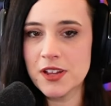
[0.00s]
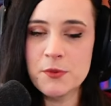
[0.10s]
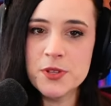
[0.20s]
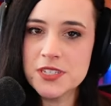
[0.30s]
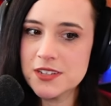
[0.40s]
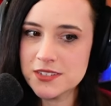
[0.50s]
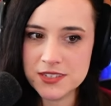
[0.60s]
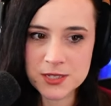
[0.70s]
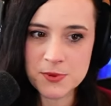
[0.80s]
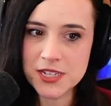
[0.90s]
I was not
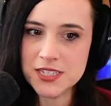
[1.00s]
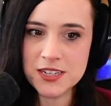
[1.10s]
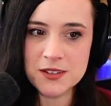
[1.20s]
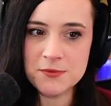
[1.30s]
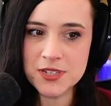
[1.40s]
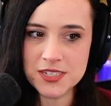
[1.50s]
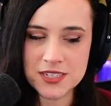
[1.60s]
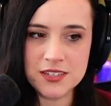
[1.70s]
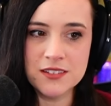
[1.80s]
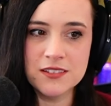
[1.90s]
suspecting him
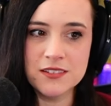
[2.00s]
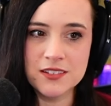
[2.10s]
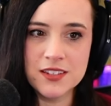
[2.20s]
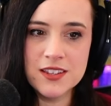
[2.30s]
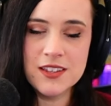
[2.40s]
until